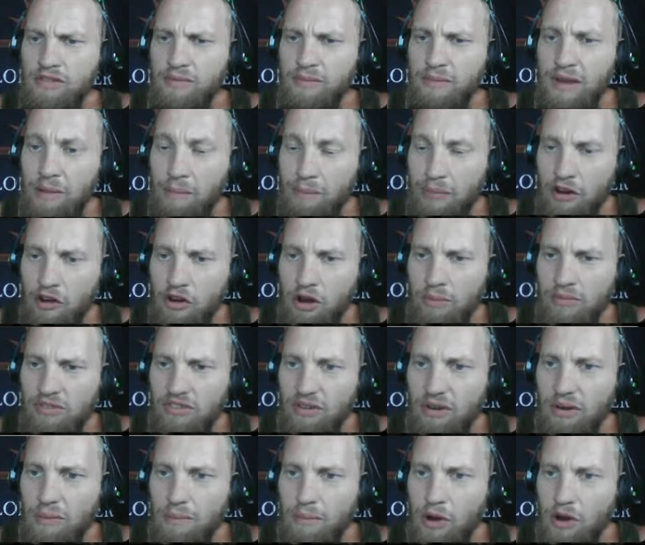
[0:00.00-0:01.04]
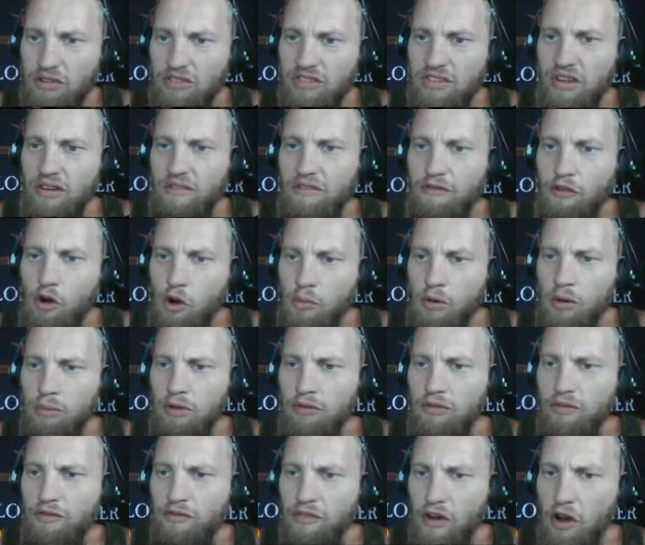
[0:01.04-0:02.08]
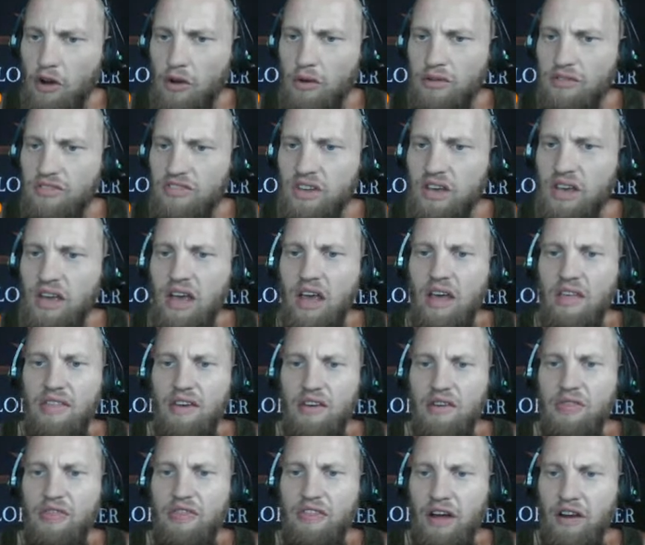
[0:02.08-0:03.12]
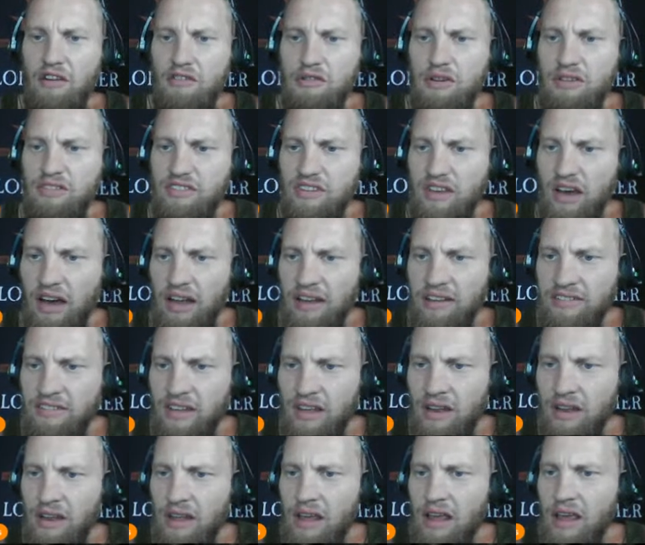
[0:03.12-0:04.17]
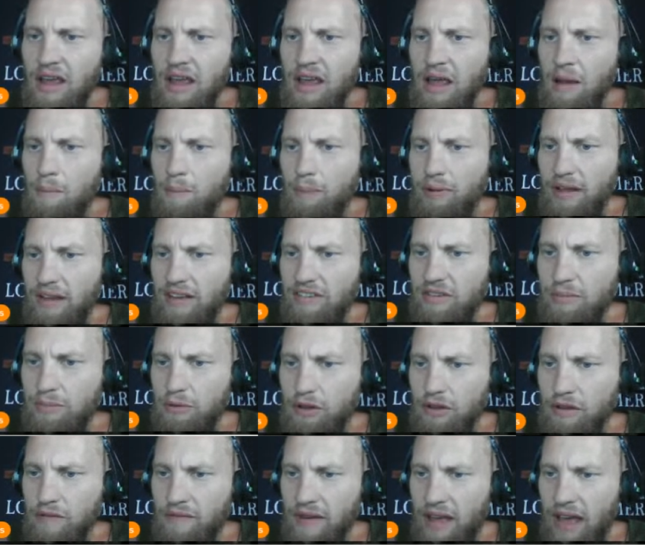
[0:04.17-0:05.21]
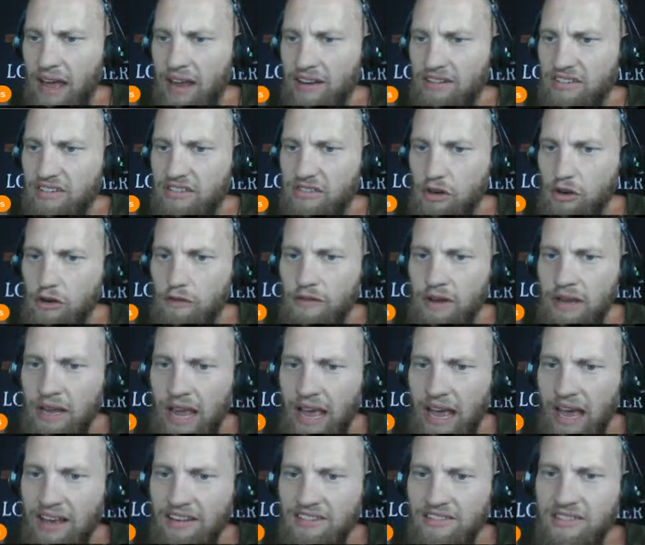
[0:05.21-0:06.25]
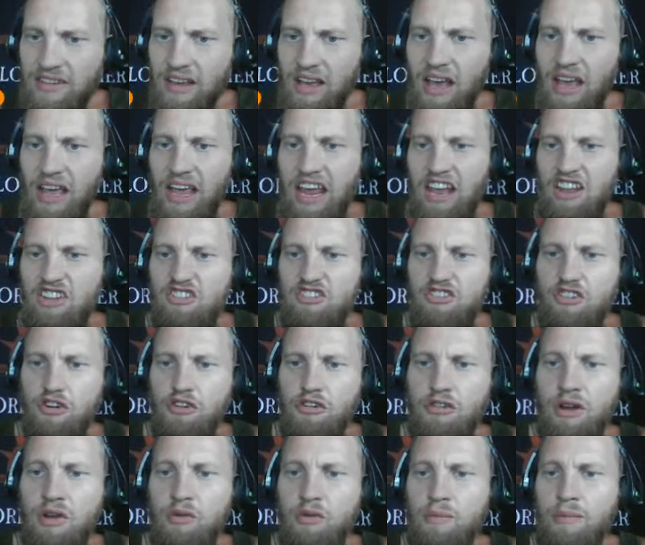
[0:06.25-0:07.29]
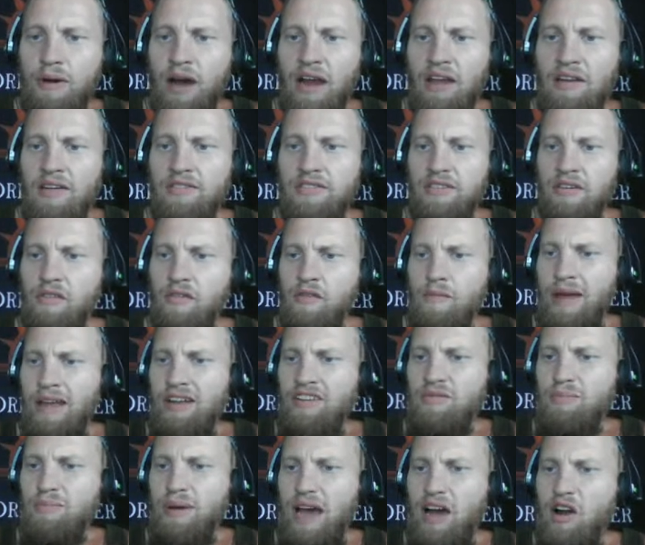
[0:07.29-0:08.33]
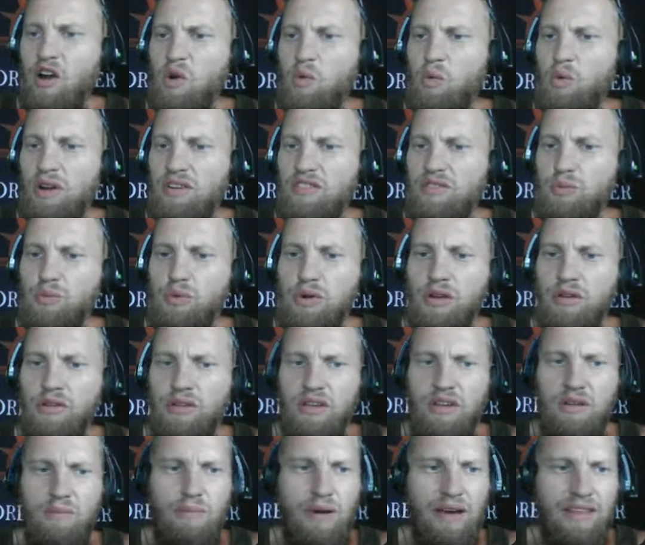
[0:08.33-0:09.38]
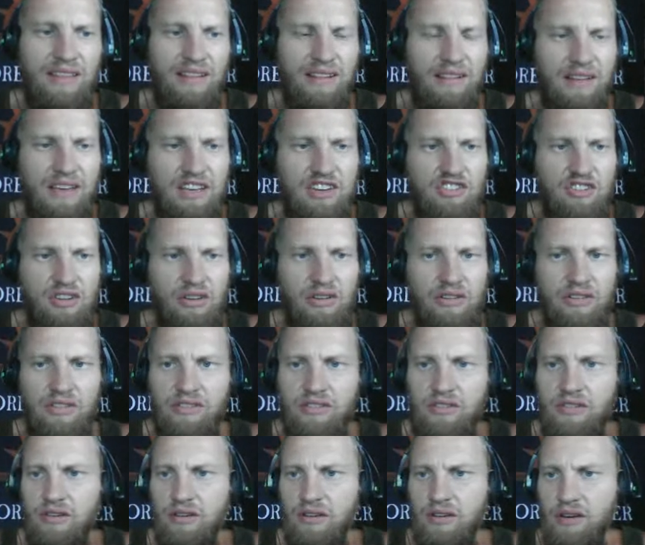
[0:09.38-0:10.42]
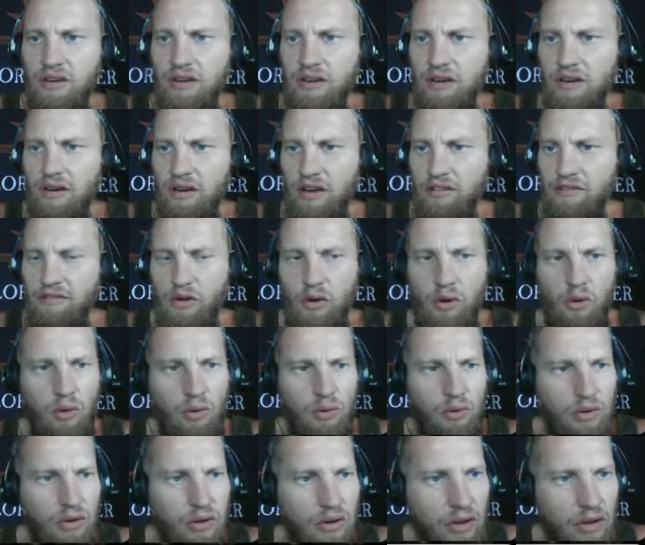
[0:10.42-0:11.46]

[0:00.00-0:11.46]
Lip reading: Imperium's most formidable foes, their thunderous guns and implacable advance serving as enduring reminders of immense power once wielded by the legions of old.